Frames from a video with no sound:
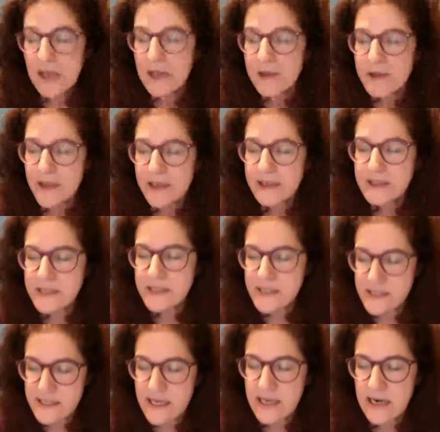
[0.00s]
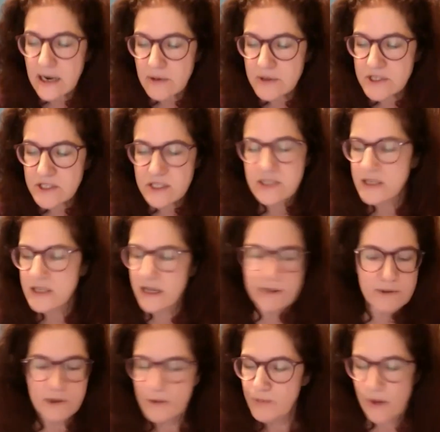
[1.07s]
Then instead, I was just,
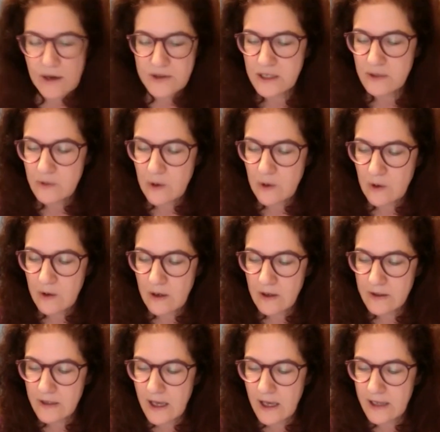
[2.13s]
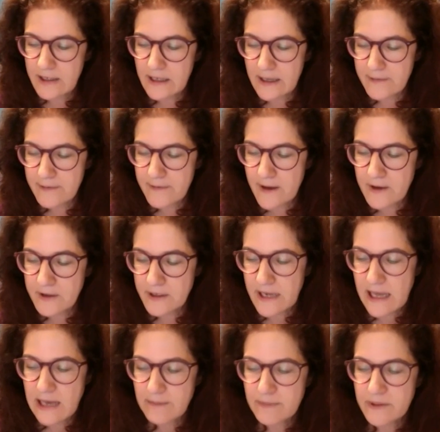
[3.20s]
browsing along online, and I found an
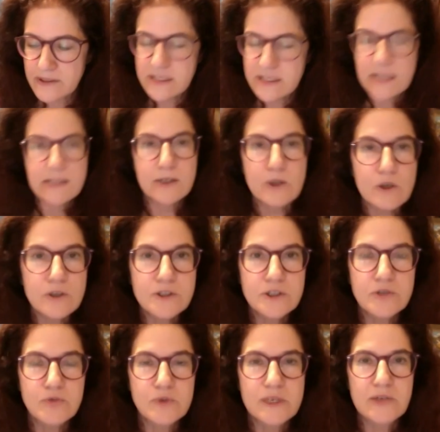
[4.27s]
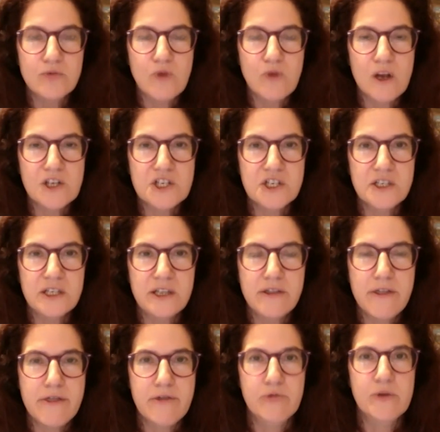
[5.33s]
app that said, learn to read Russian
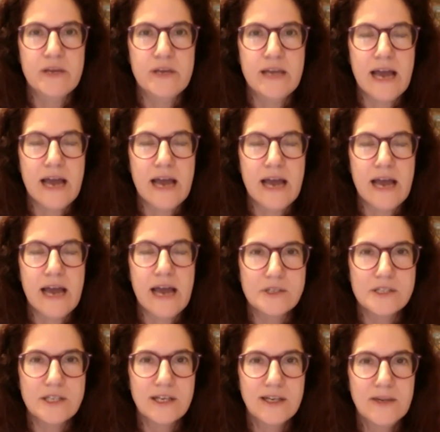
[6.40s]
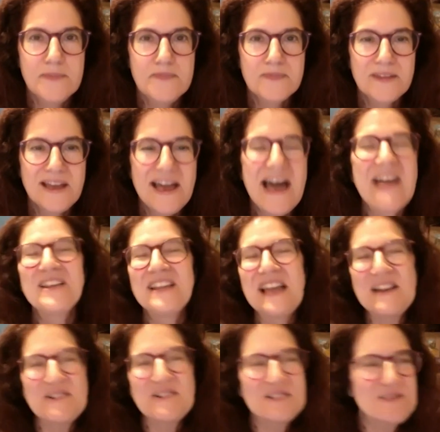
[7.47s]
in 3 hours. And the
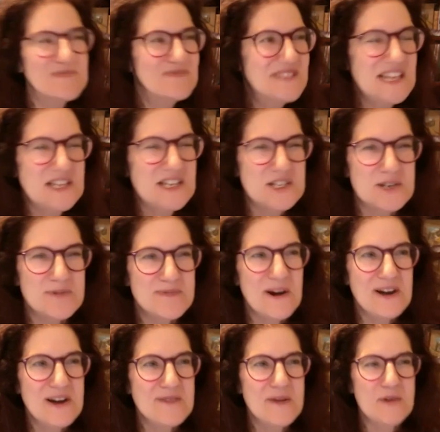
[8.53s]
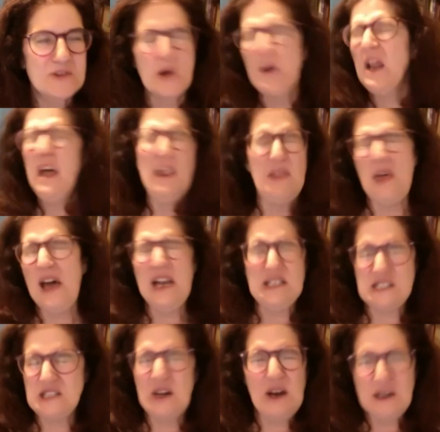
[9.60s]
language teacher part of me was going,
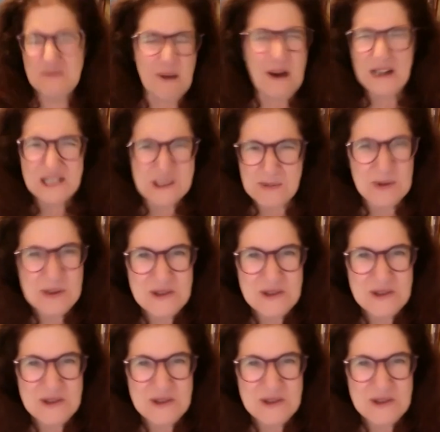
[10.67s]
that's not possible.